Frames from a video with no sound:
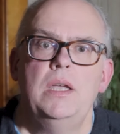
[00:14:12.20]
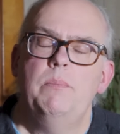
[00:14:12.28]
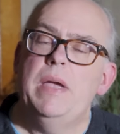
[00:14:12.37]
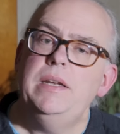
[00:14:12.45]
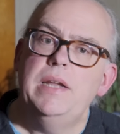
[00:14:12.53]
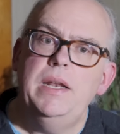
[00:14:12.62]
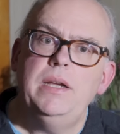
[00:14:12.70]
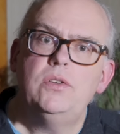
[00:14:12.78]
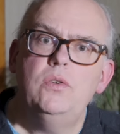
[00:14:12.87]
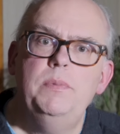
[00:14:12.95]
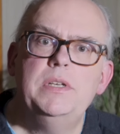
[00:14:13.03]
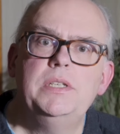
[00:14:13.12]
Magnetic
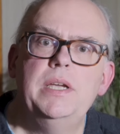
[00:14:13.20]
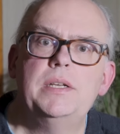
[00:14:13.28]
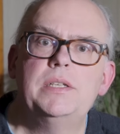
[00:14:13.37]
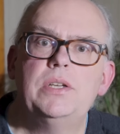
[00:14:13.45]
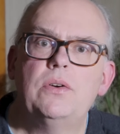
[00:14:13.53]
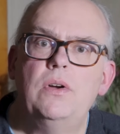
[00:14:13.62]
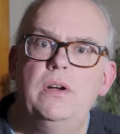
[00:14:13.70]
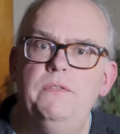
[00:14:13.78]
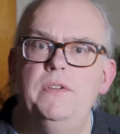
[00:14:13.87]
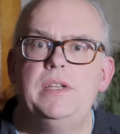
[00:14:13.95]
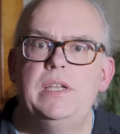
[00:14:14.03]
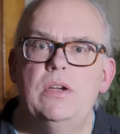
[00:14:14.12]
loop antennas are
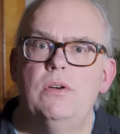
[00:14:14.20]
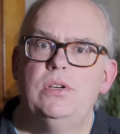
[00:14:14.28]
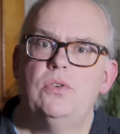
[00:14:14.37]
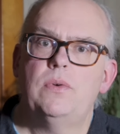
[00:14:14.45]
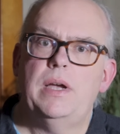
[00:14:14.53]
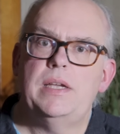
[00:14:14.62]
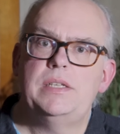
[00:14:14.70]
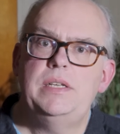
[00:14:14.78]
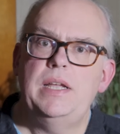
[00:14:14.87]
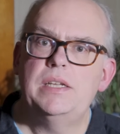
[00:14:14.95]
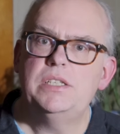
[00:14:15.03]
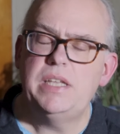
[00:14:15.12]
often characterized
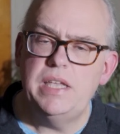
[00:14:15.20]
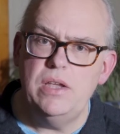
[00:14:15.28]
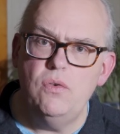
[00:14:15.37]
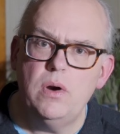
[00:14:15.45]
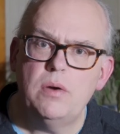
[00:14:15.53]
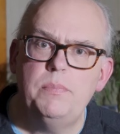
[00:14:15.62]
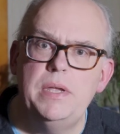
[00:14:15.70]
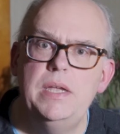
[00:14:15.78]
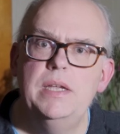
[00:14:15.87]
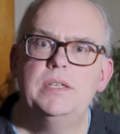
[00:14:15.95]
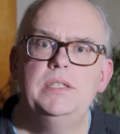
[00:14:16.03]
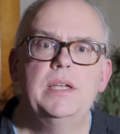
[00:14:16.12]
as
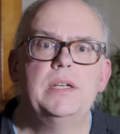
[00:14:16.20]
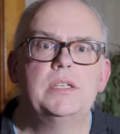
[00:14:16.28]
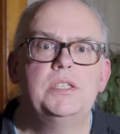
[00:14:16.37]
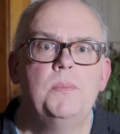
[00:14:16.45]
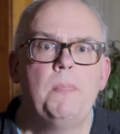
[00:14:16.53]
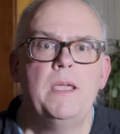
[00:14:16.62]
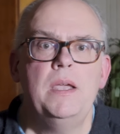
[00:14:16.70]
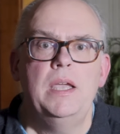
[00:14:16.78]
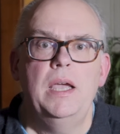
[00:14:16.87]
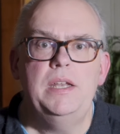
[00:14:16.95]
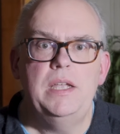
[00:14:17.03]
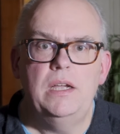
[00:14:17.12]
QRP antennas,
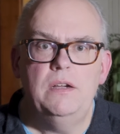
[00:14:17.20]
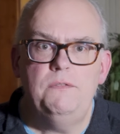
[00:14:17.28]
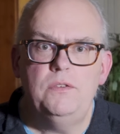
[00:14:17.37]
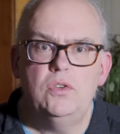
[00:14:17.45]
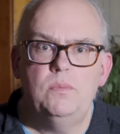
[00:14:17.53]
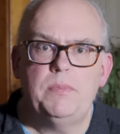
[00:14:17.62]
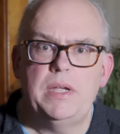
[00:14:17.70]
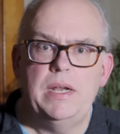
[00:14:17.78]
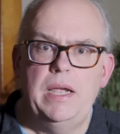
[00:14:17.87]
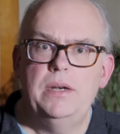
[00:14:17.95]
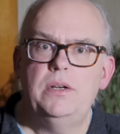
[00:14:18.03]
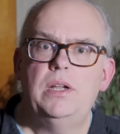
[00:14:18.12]
and the F-loop can
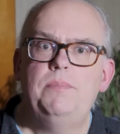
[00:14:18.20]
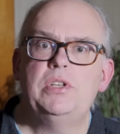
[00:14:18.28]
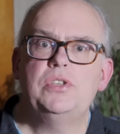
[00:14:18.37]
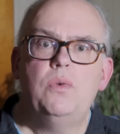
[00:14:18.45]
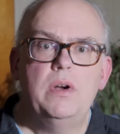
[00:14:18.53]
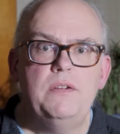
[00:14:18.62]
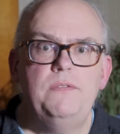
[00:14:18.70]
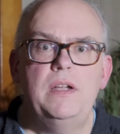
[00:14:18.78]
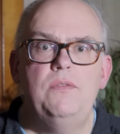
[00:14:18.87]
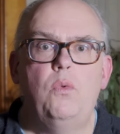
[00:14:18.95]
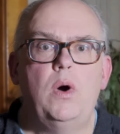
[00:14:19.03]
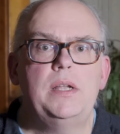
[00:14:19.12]
handle up to
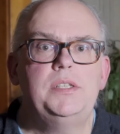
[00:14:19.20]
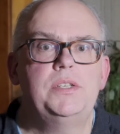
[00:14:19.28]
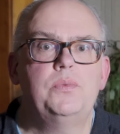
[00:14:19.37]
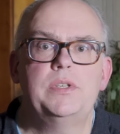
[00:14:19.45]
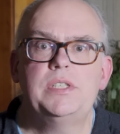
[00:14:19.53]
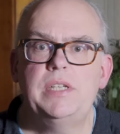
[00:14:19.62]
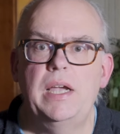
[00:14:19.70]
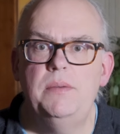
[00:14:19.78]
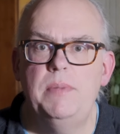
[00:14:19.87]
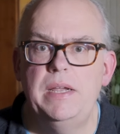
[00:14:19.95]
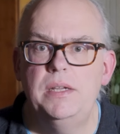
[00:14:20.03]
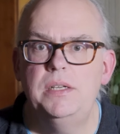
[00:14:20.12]
25 watts with
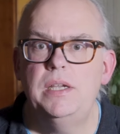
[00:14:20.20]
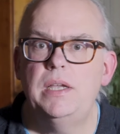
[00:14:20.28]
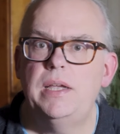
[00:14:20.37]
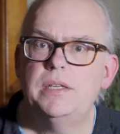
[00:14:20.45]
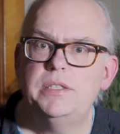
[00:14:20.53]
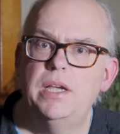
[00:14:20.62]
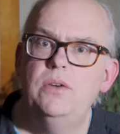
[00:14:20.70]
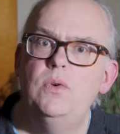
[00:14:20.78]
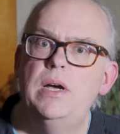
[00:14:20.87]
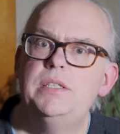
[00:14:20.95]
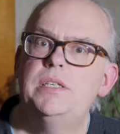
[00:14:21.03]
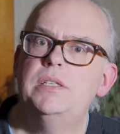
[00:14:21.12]
sideband and 10
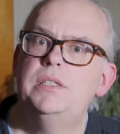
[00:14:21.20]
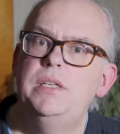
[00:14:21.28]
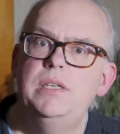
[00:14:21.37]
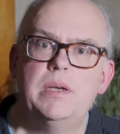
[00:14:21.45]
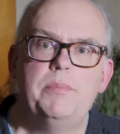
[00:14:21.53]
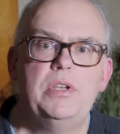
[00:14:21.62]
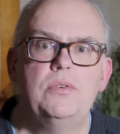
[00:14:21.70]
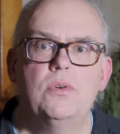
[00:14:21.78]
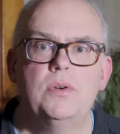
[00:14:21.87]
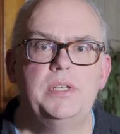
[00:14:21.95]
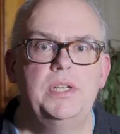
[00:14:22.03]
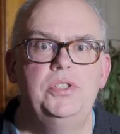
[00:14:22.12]
watts CW
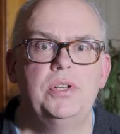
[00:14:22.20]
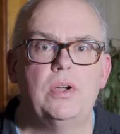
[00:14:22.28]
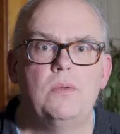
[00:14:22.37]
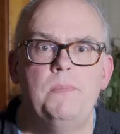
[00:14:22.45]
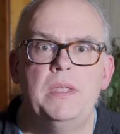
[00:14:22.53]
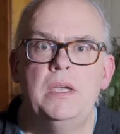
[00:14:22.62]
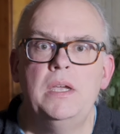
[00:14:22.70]
or digital.